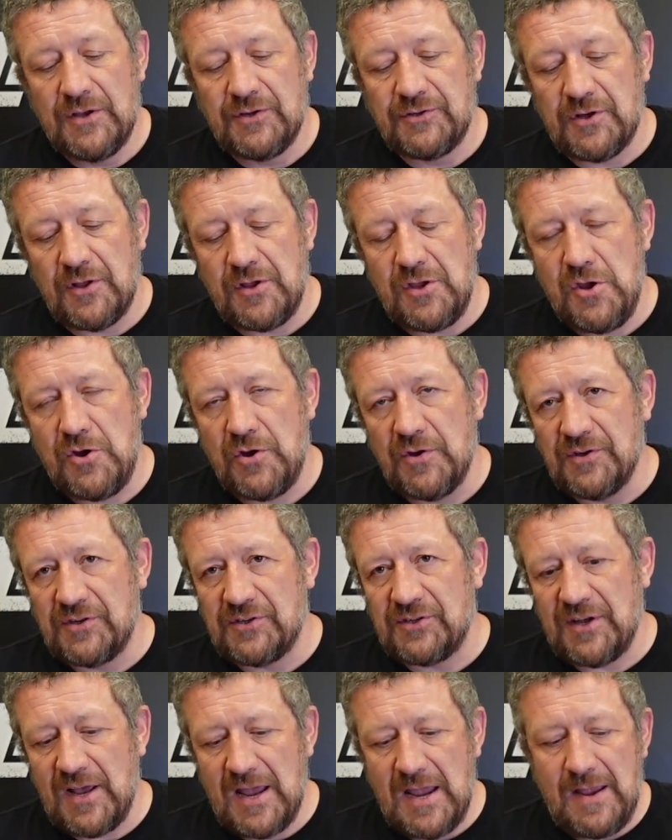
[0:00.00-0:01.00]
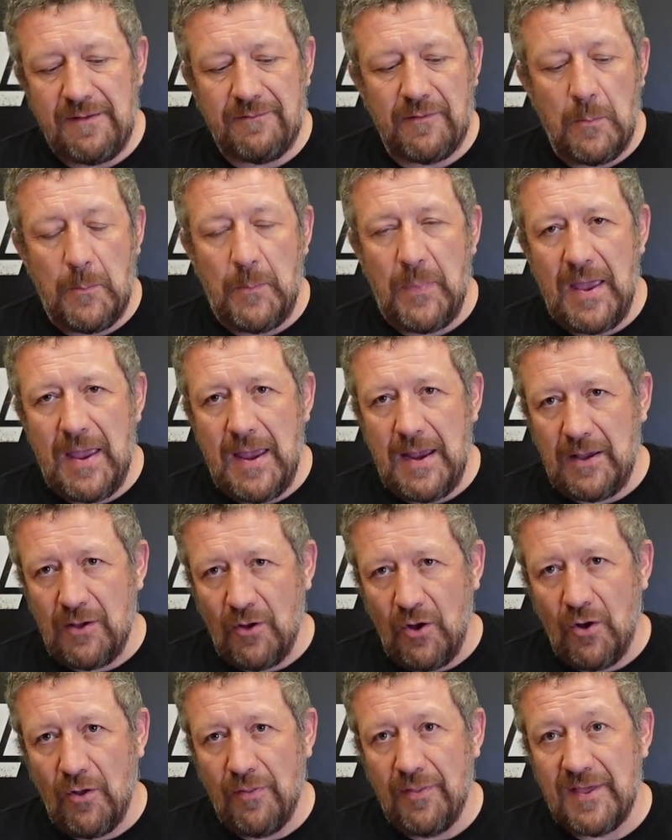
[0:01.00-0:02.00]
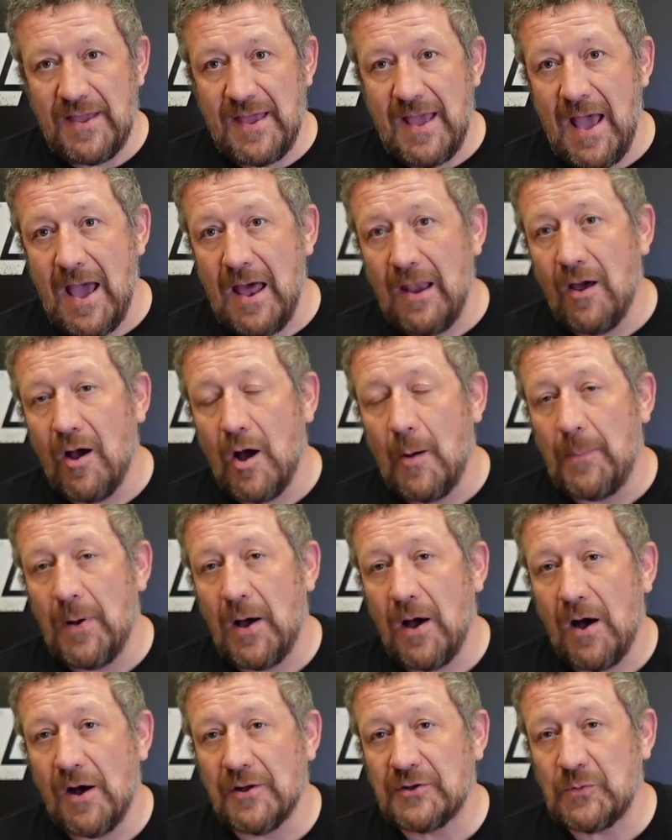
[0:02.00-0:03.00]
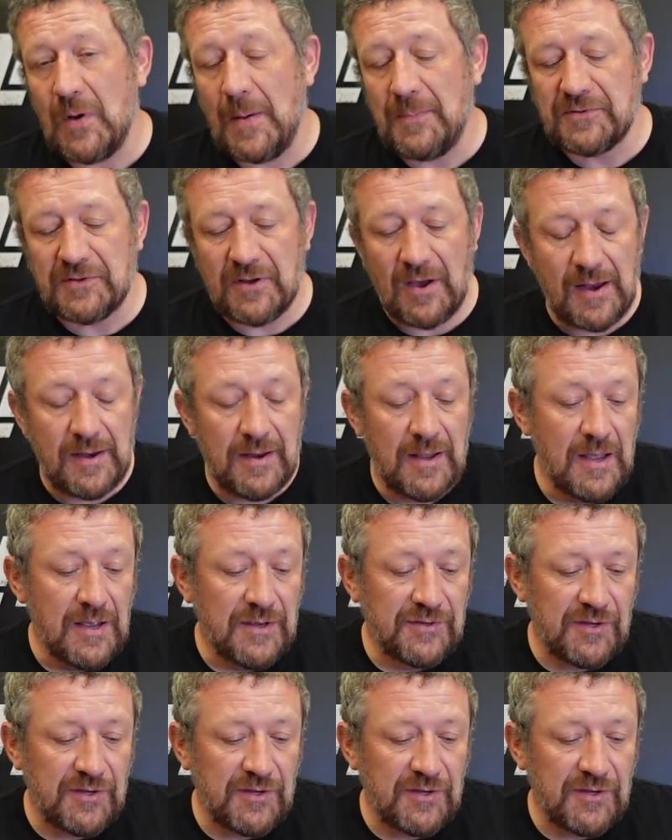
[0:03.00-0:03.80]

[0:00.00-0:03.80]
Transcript: so that you can save big on the LR Parts website.